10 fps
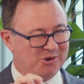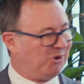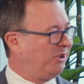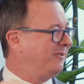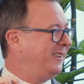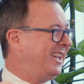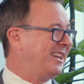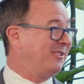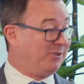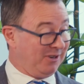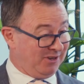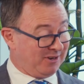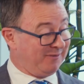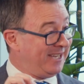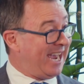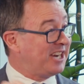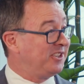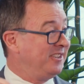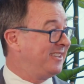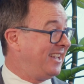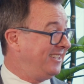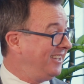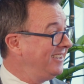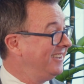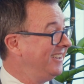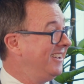a lot of the actions they did.